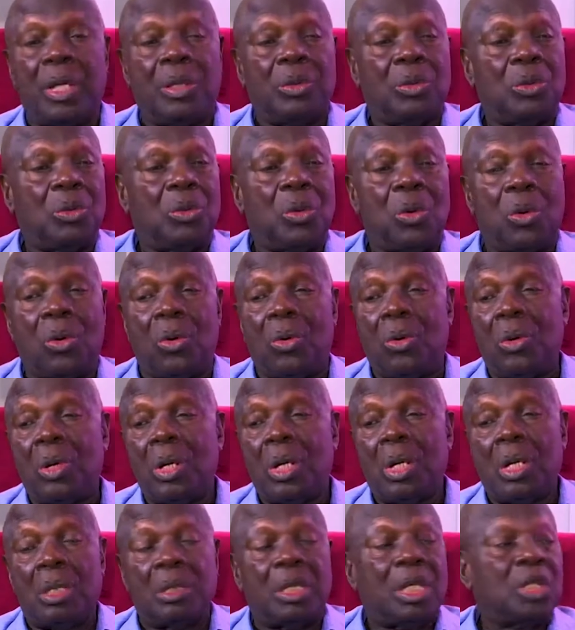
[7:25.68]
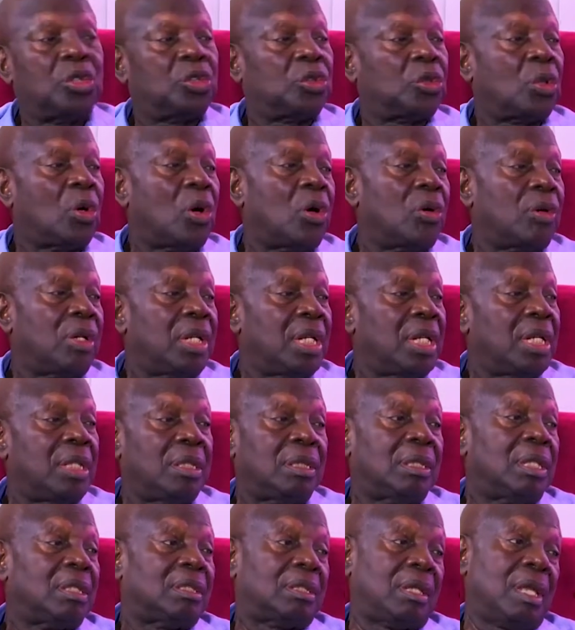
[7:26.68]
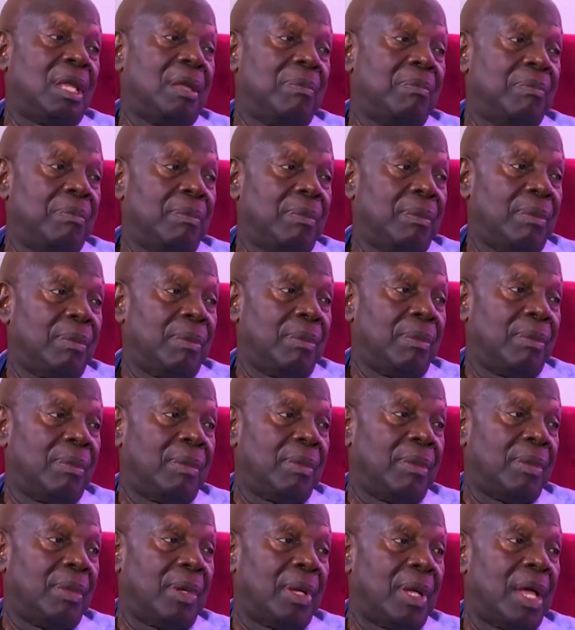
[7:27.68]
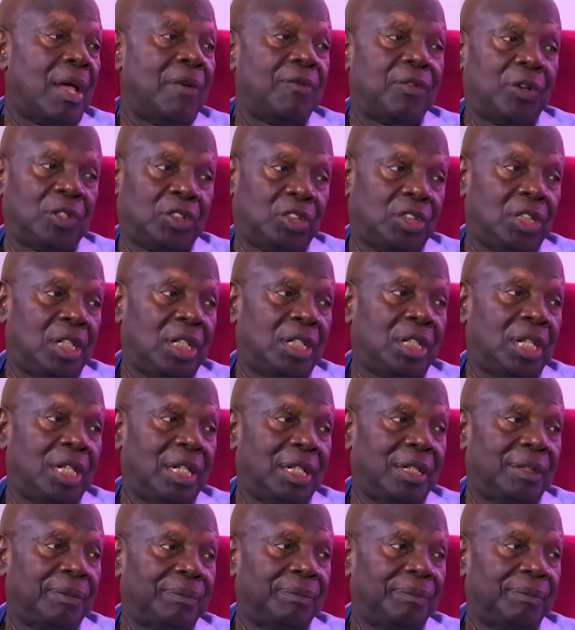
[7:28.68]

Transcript: you go, the story is the same, unfortunately.